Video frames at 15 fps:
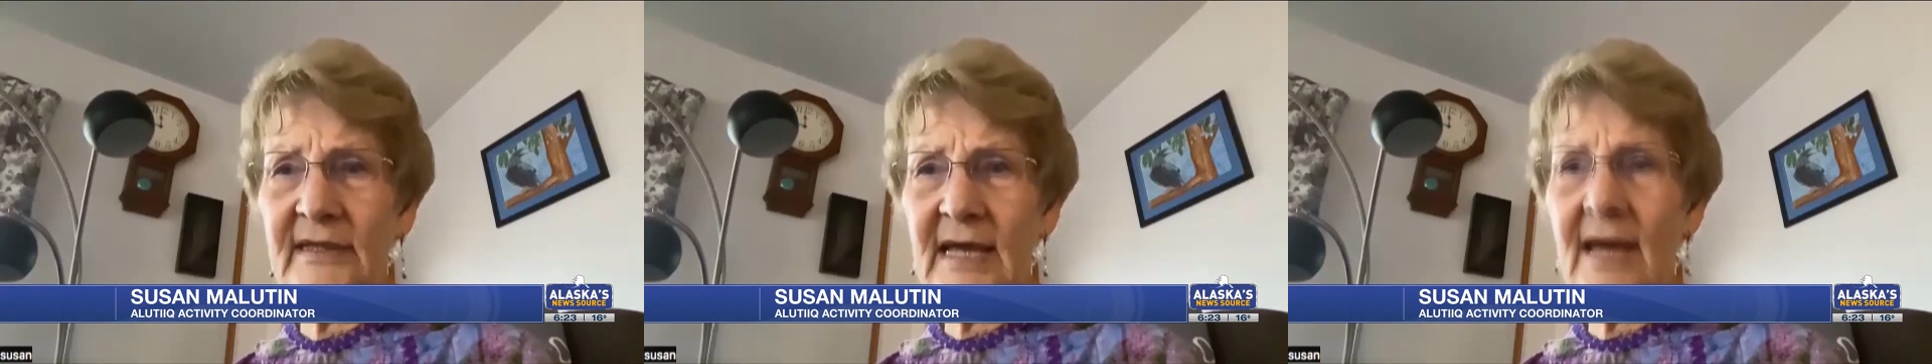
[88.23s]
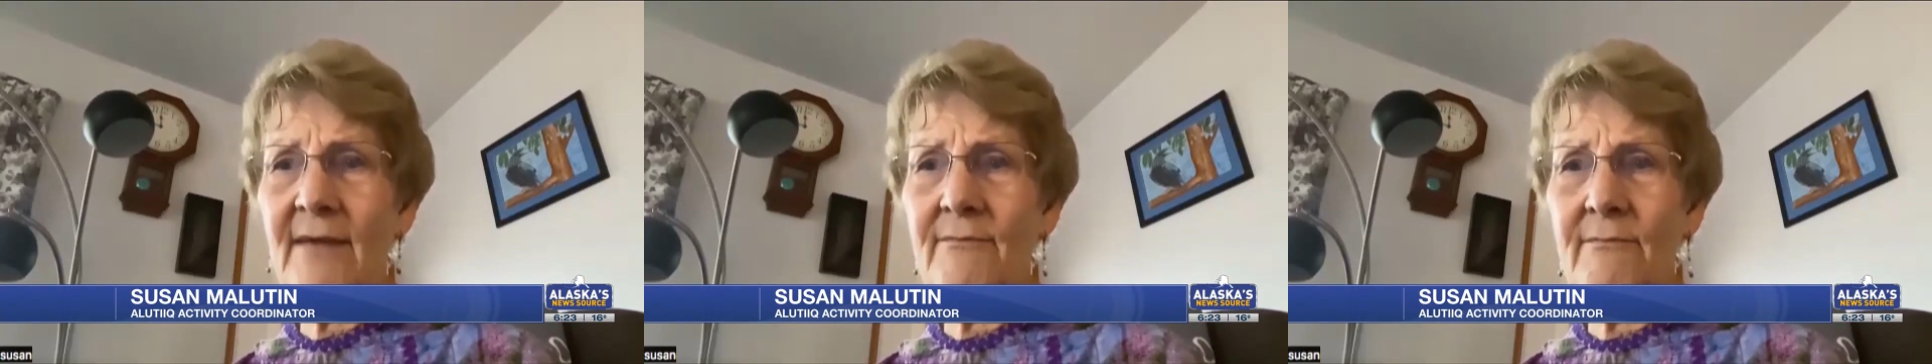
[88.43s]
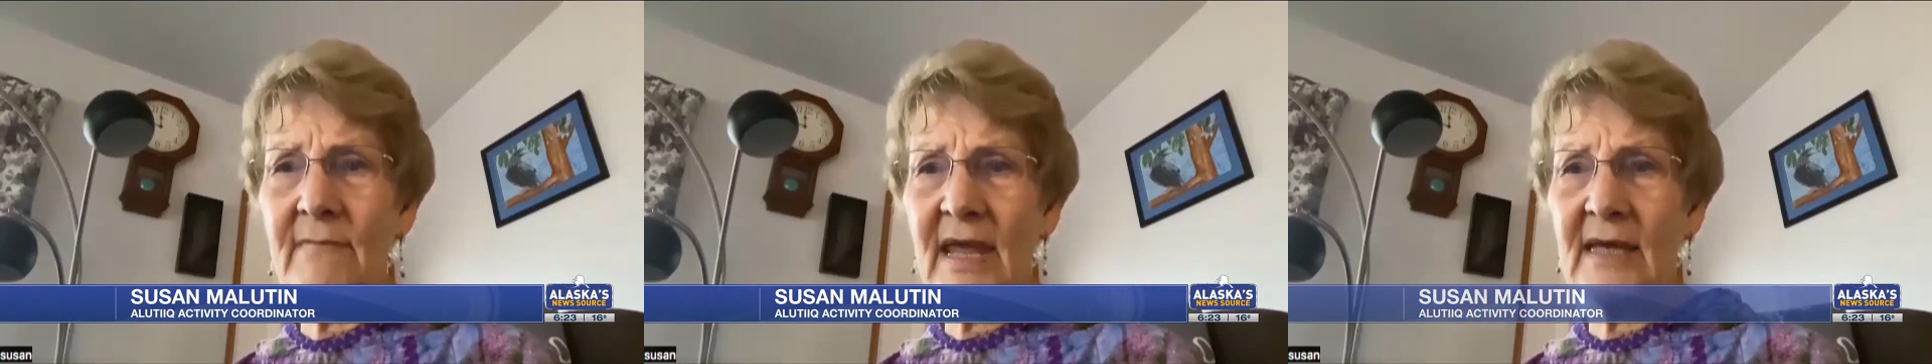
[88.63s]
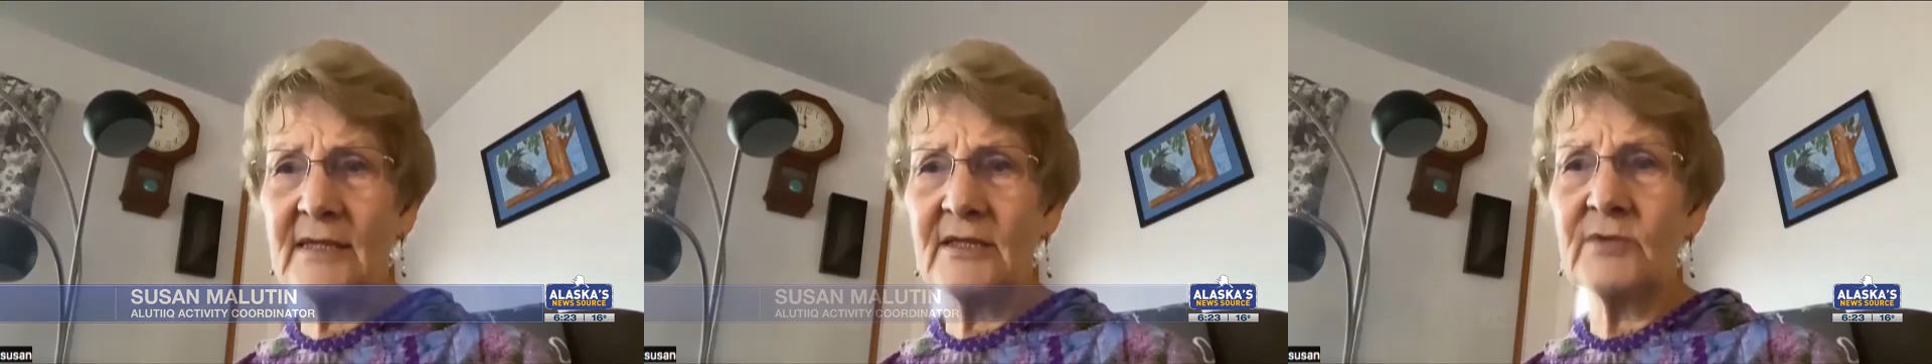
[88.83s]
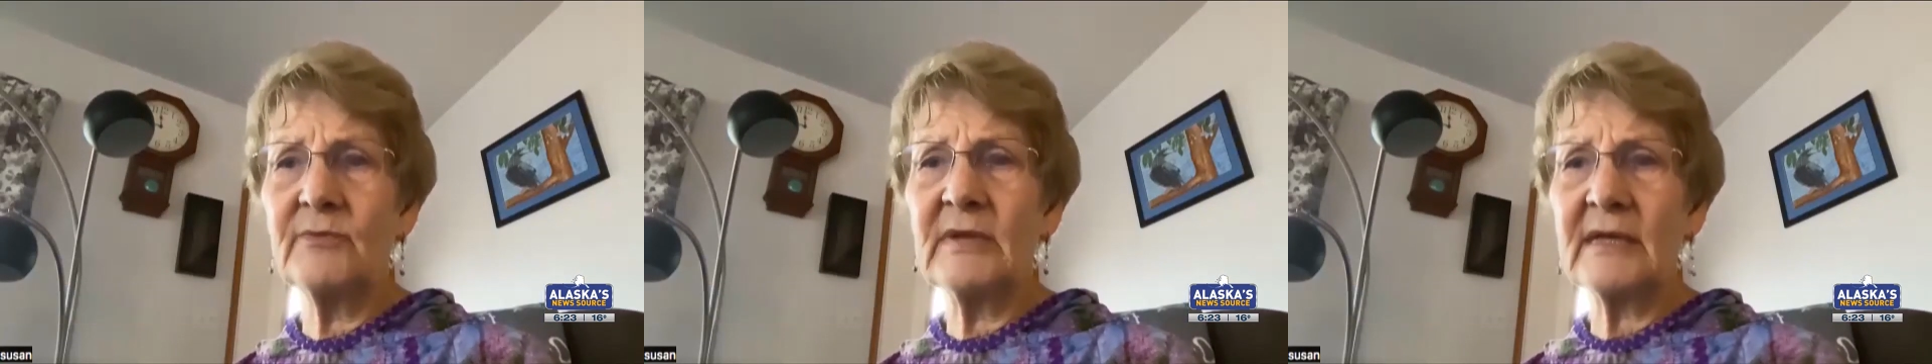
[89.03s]
that
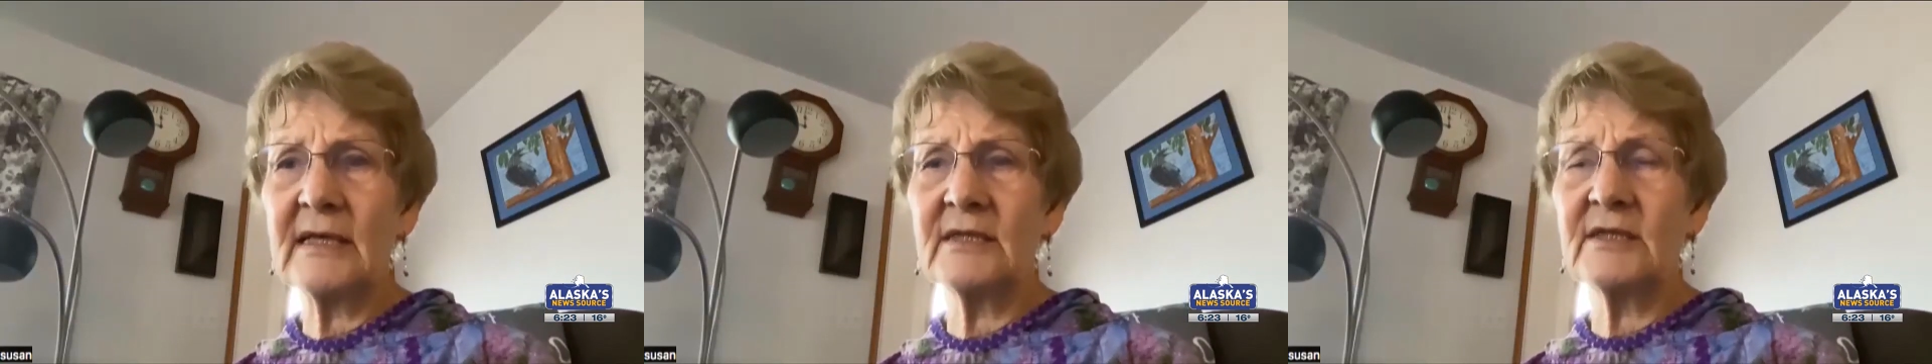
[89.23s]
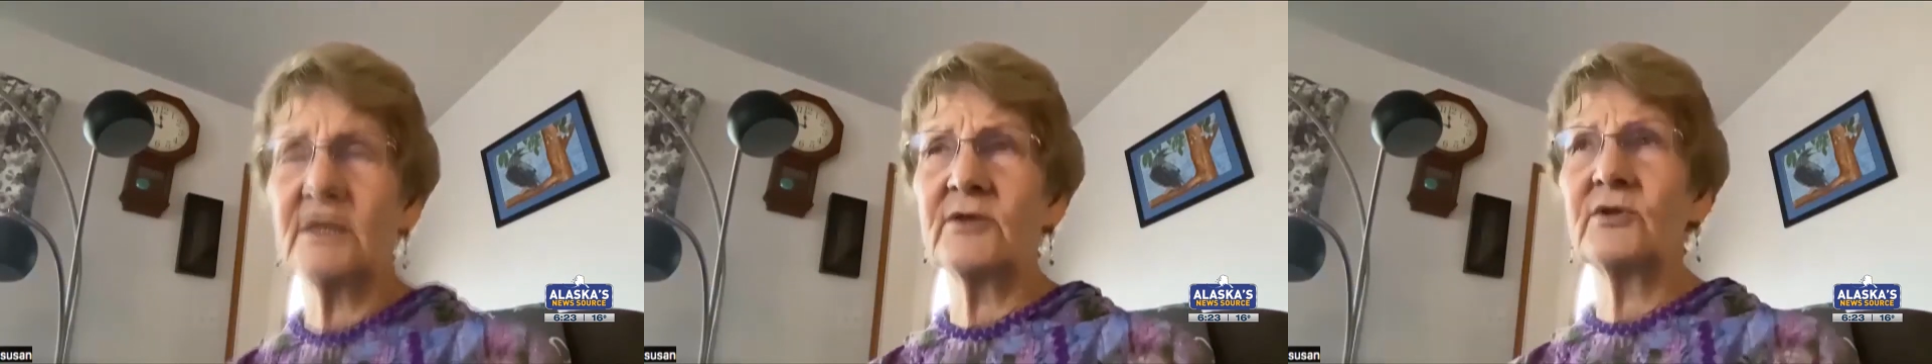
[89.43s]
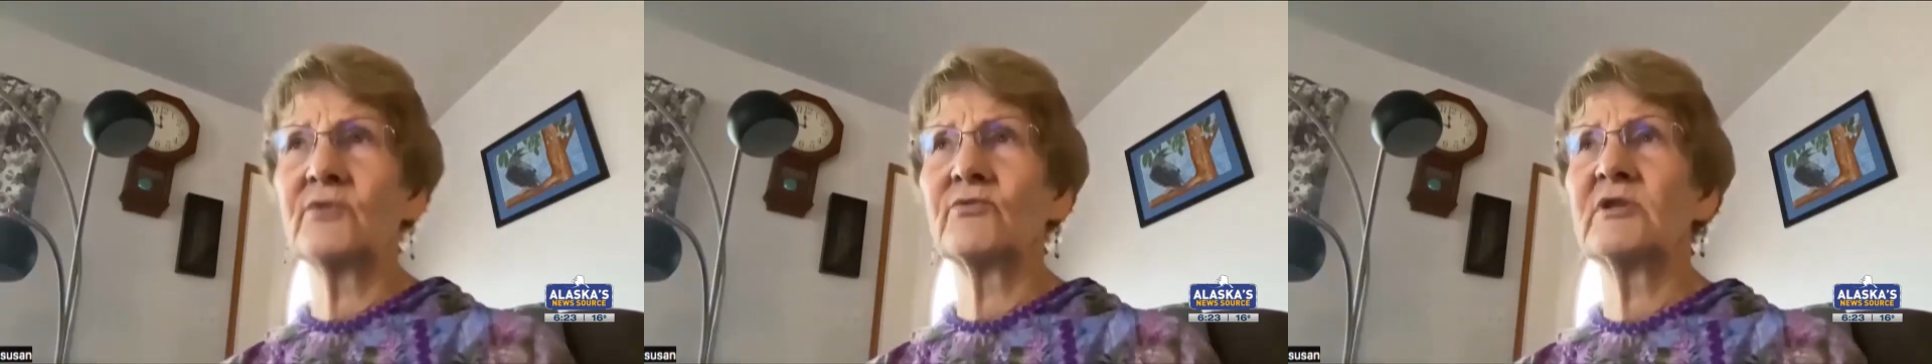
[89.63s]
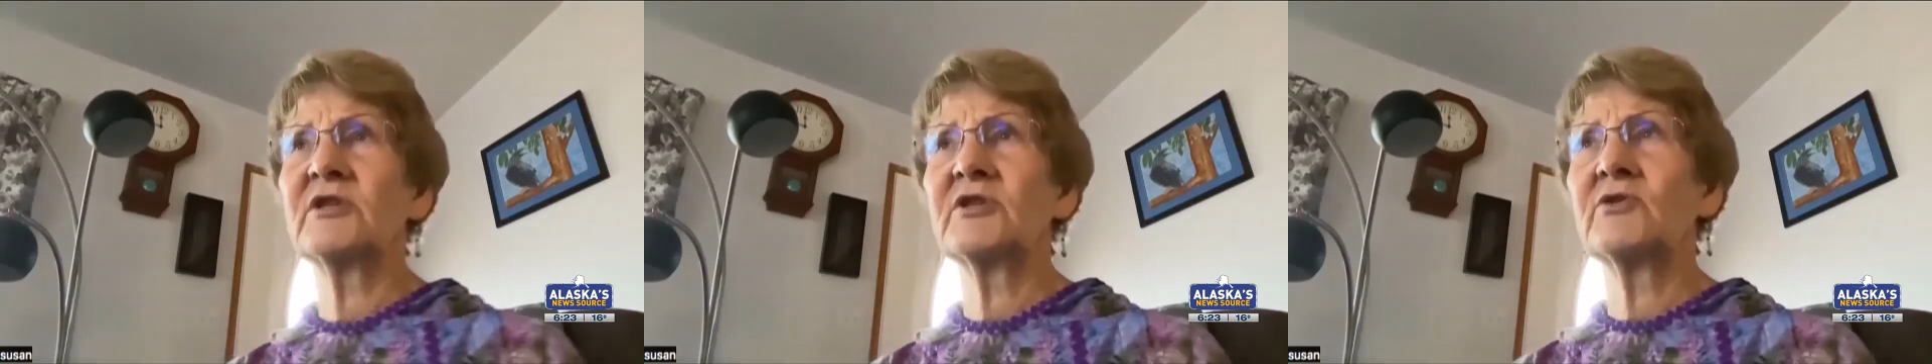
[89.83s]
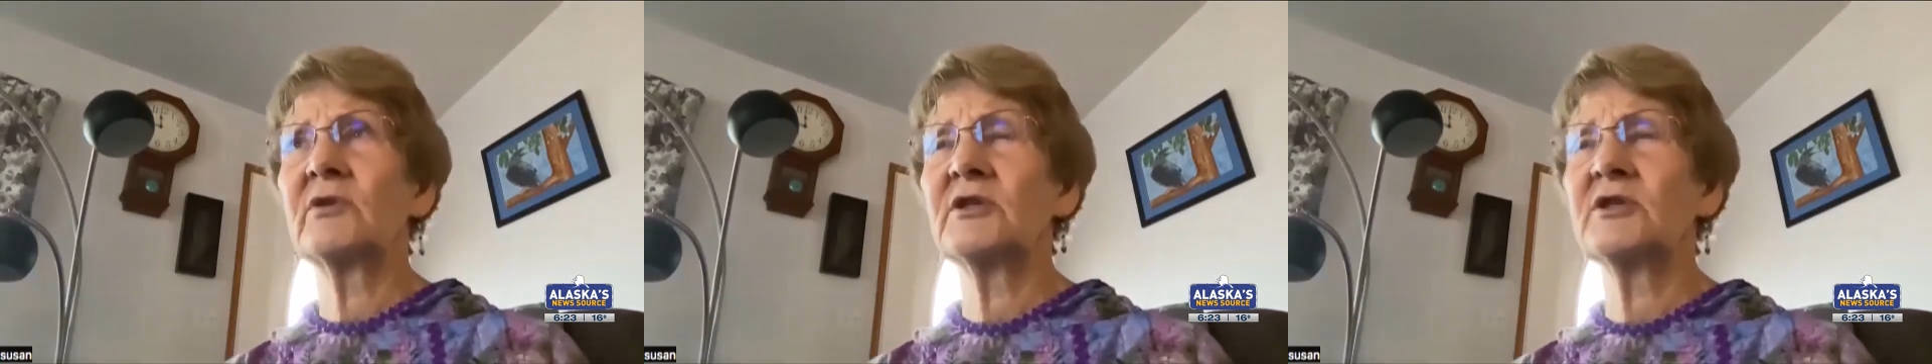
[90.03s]
meant because of the
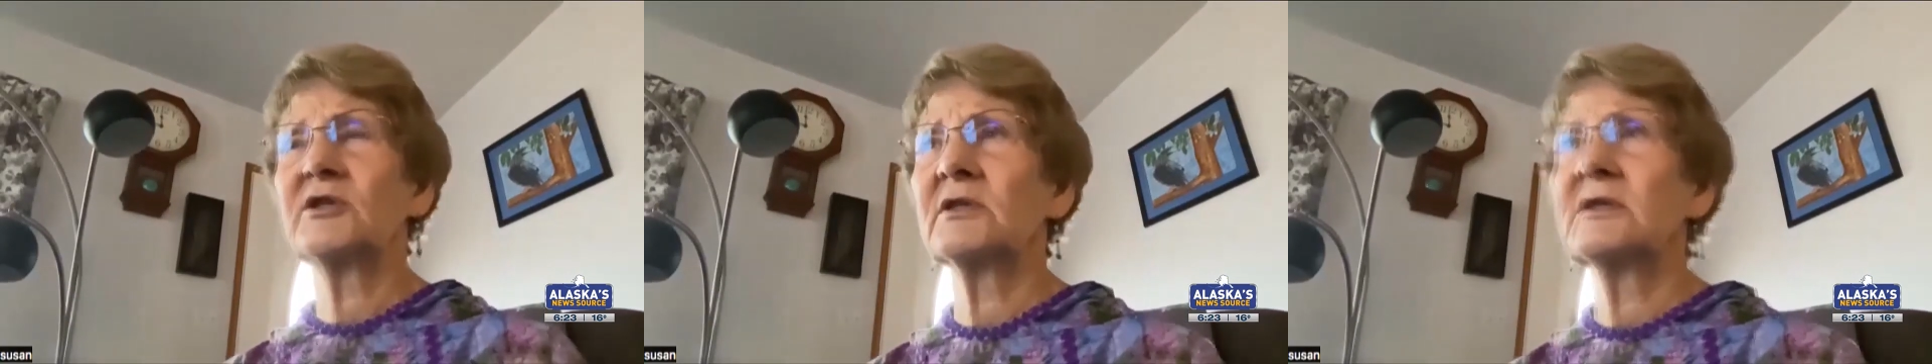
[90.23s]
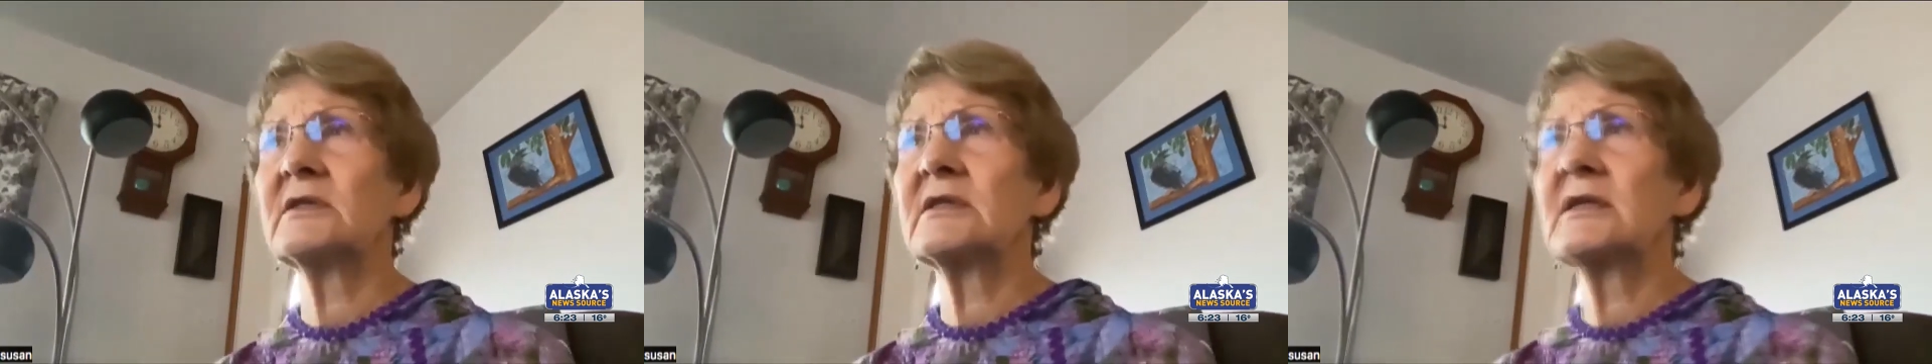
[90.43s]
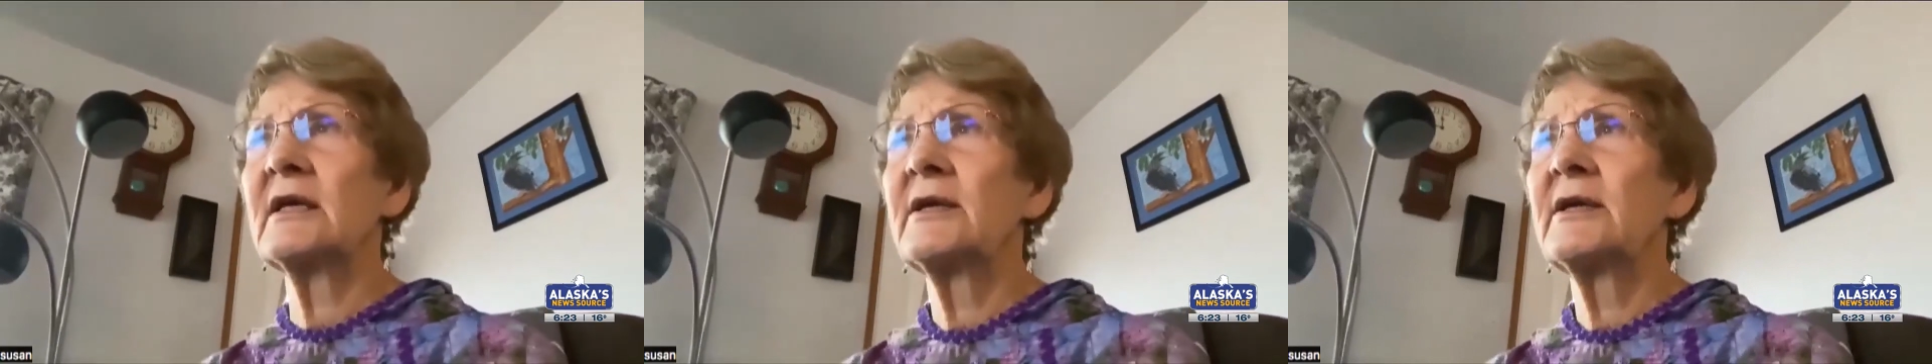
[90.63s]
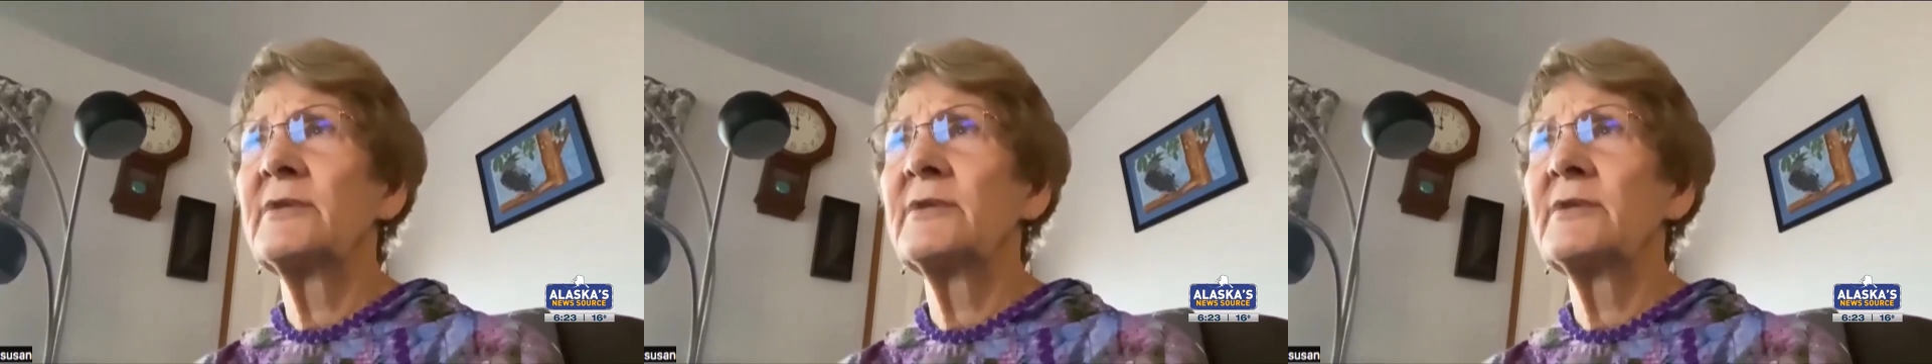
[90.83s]
restrictions.